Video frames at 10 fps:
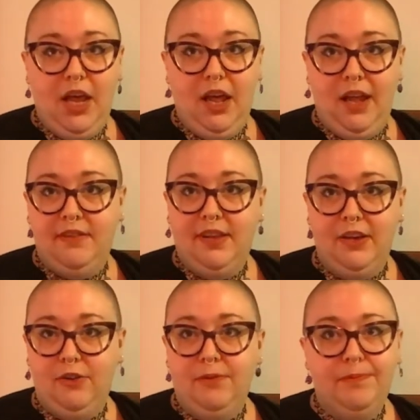
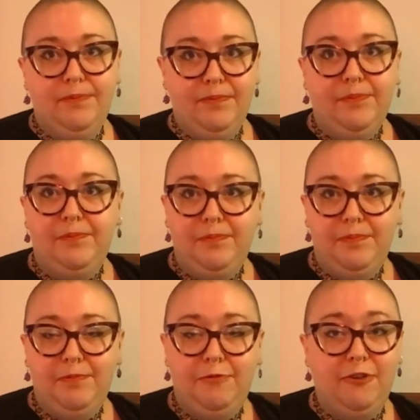until
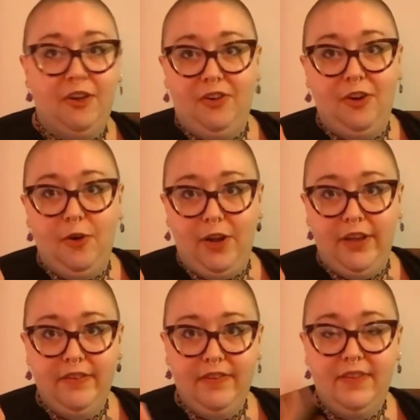further
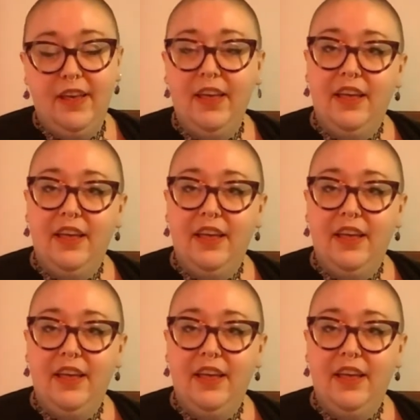notice,